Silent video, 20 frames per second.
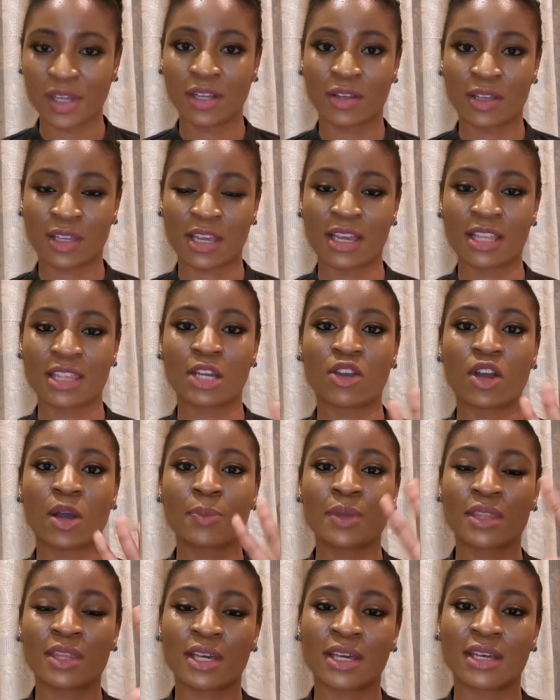Okay, they
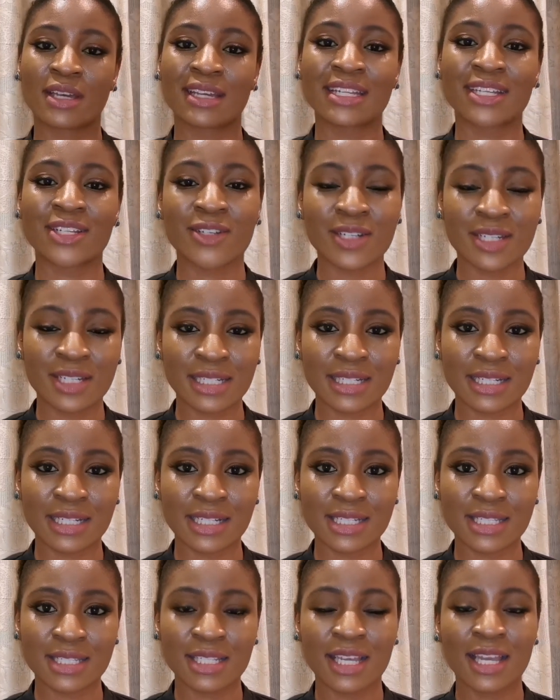copy the ingredient
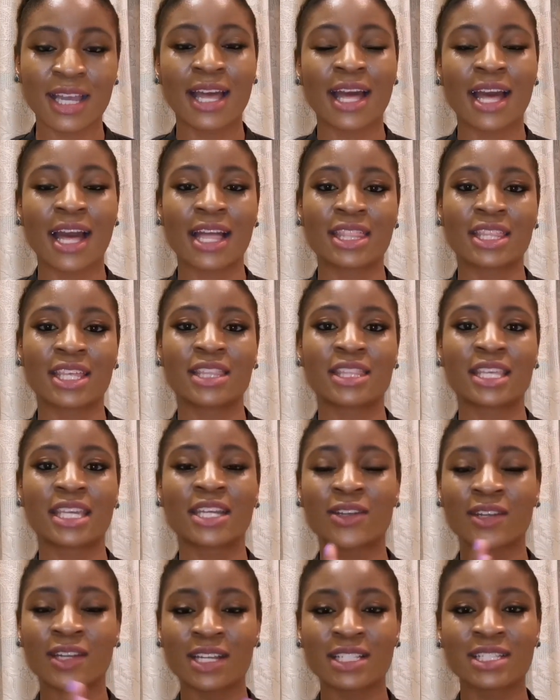list, and then the
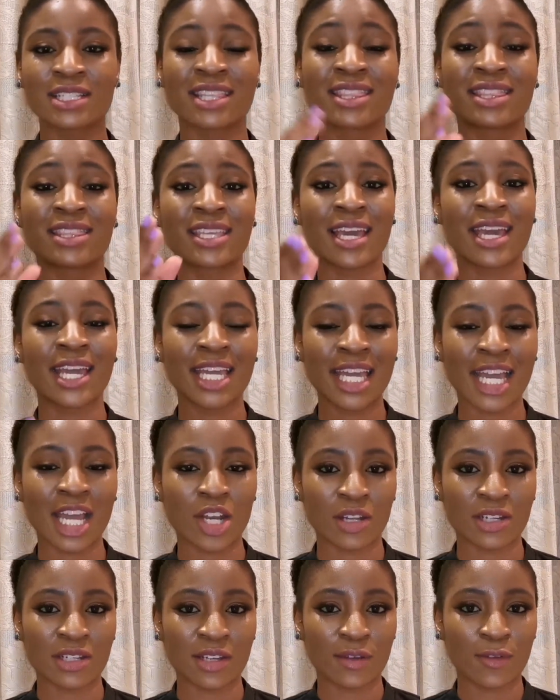ingredients that they
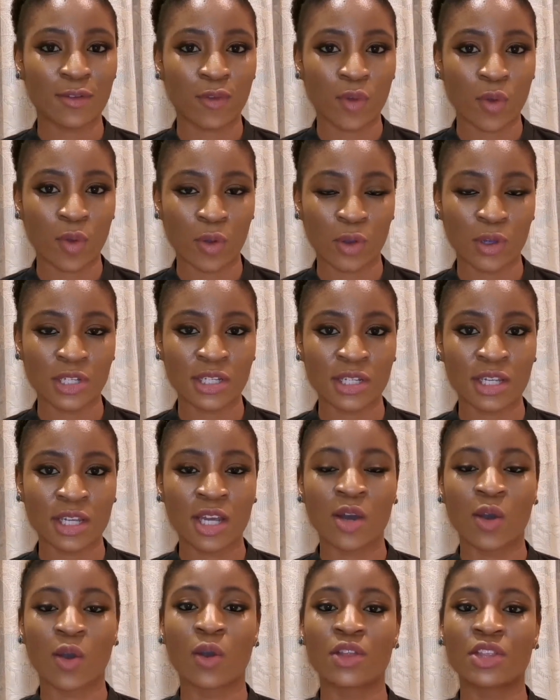cannot afford
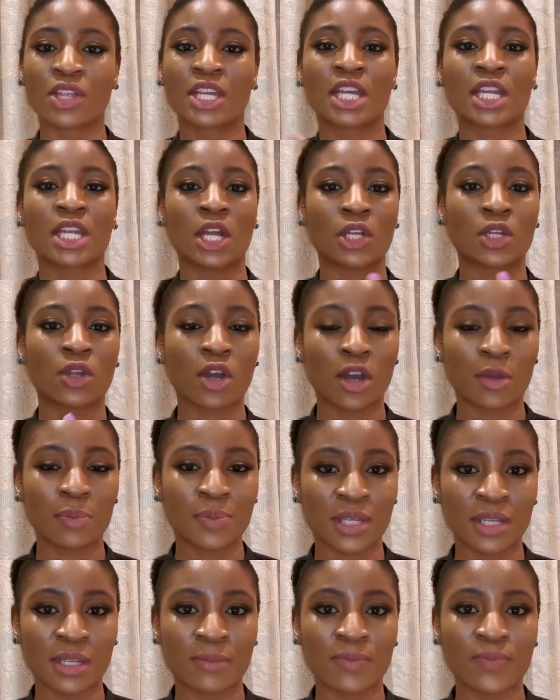or they cannot
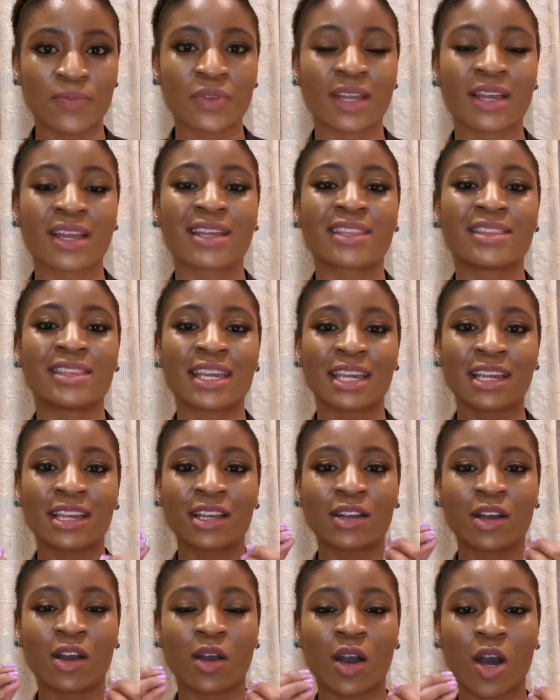copy, they
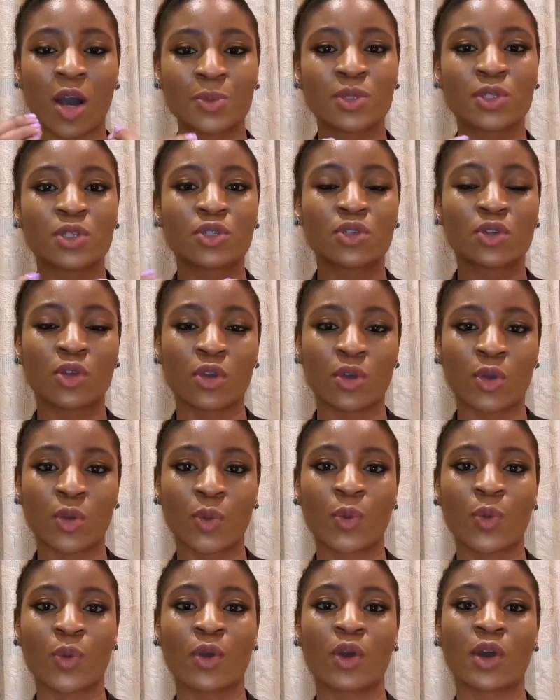opt to
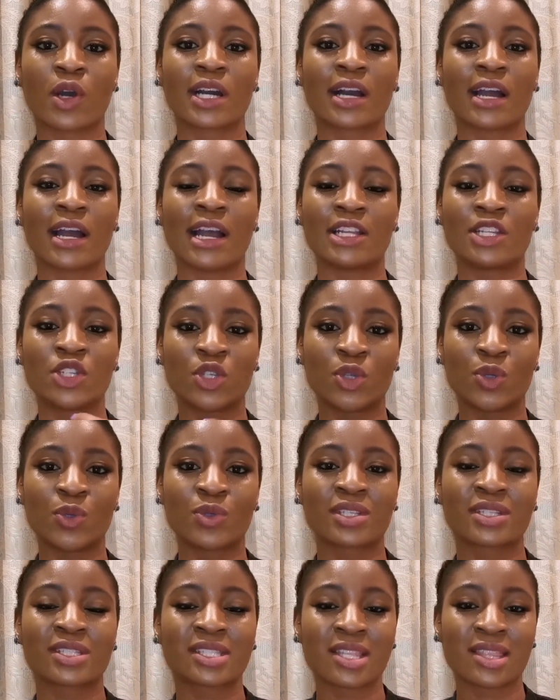go and
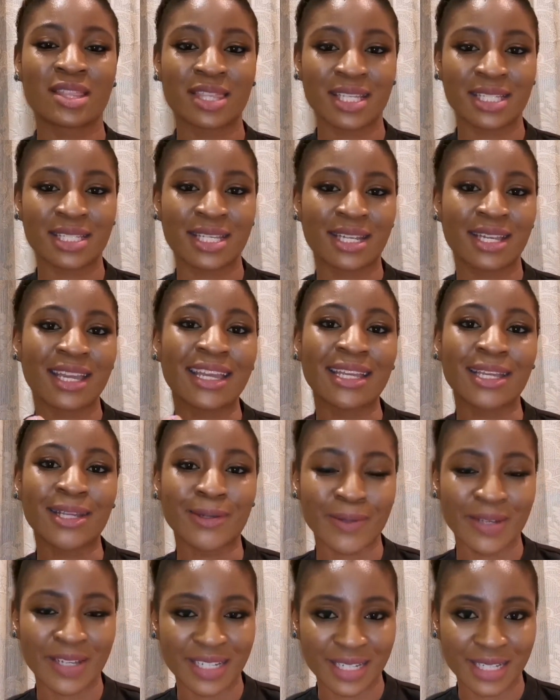use synthetic
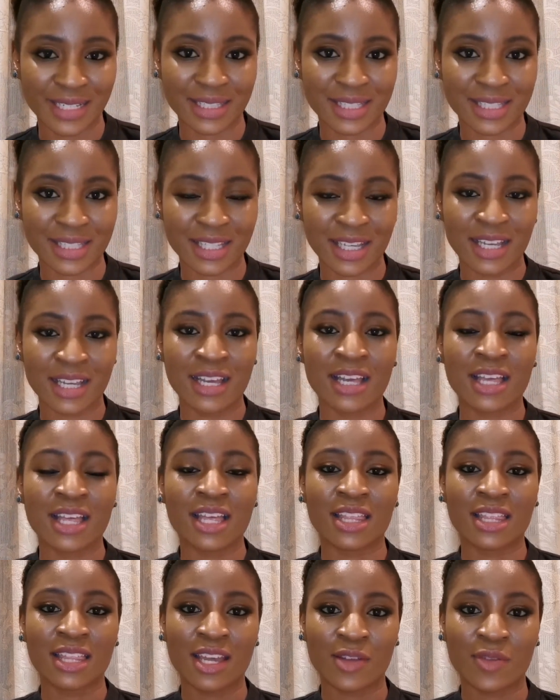ingredients.
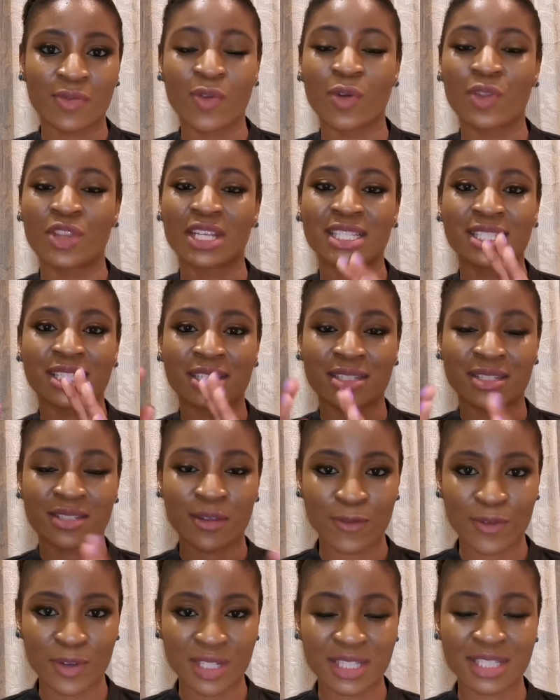Therefore, that's the
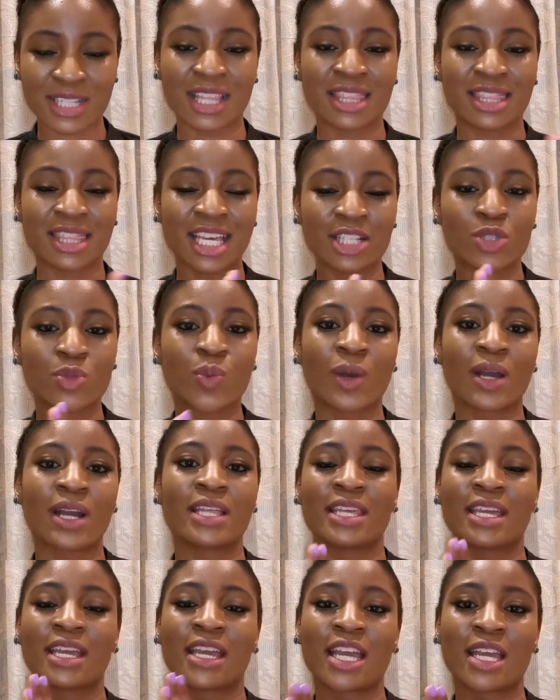difference, and that's why
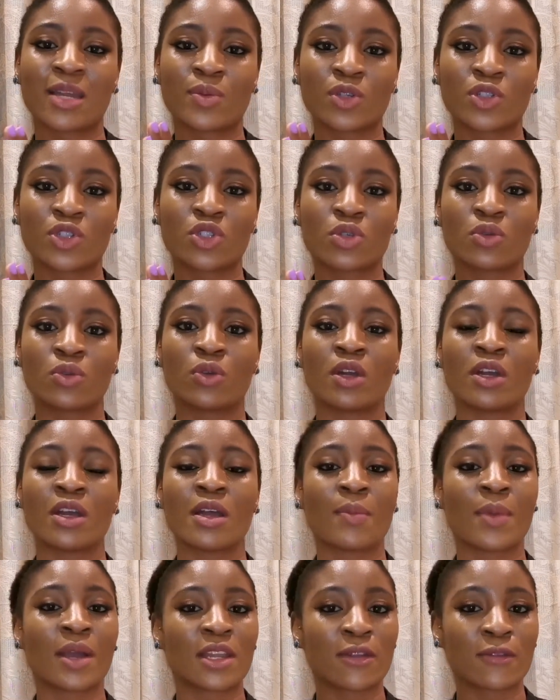they're able to
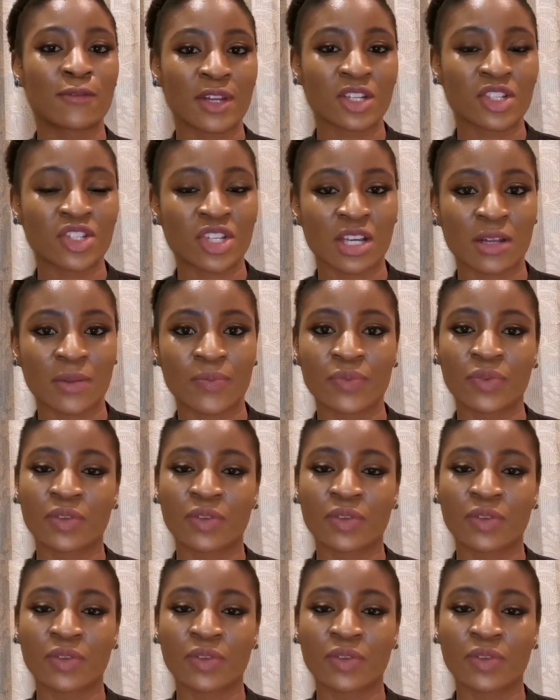manufacture